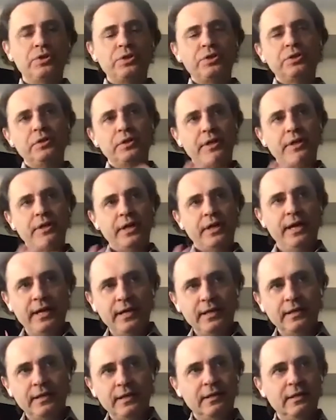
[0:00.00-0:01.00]
you
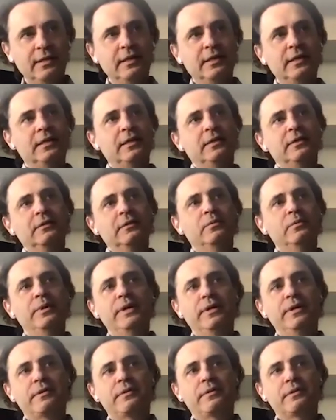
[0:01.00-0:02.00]
took in
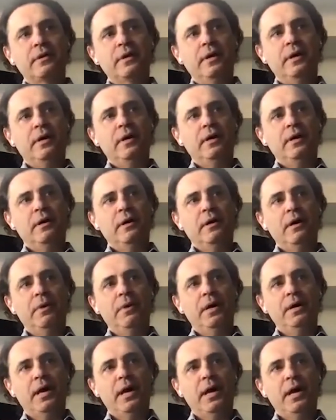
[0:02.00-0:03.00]
with
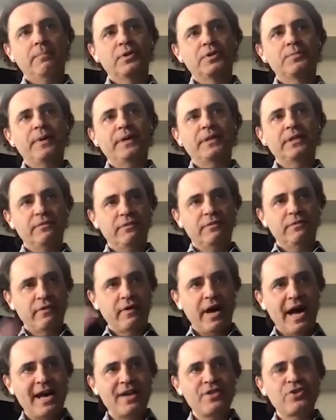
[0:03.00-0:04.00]
a
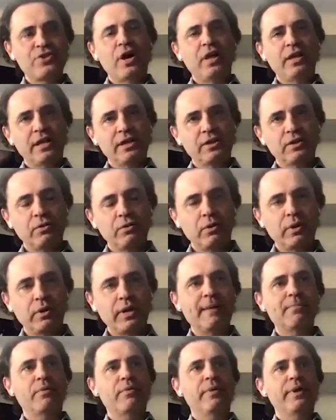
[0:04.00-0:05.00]
perspective of agile and
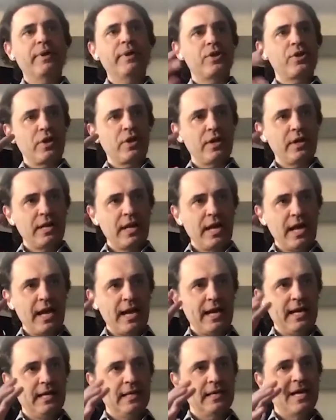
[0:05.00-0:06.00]

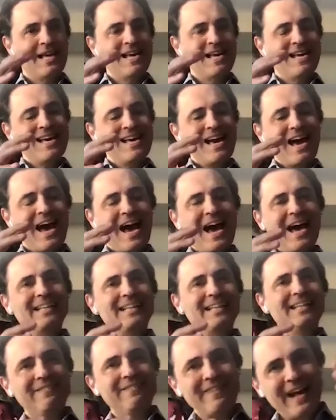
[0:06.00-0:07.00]
collaboration and
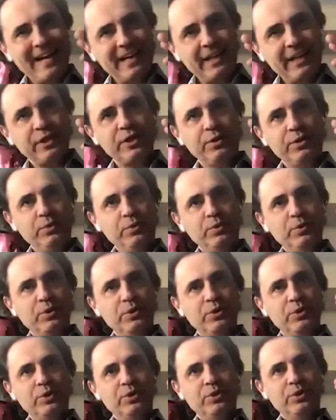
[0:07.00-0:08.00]
added
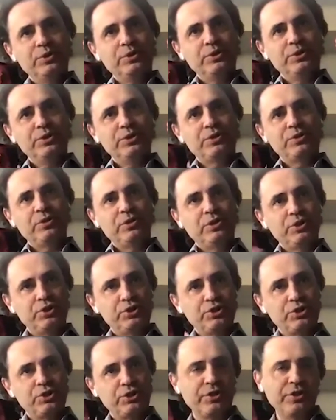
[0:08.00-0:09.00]
value
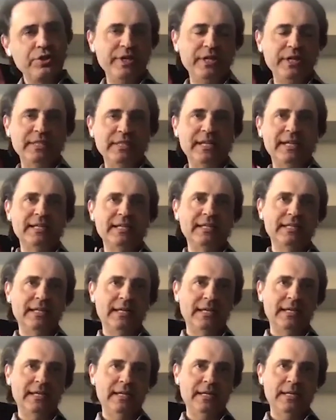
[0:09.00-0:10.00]
to the journey
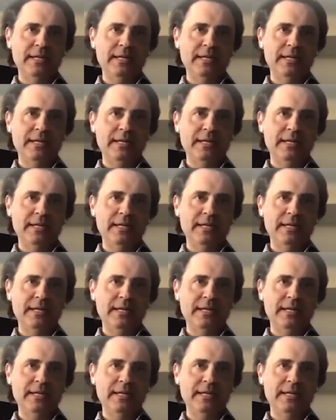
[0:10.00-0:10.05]
that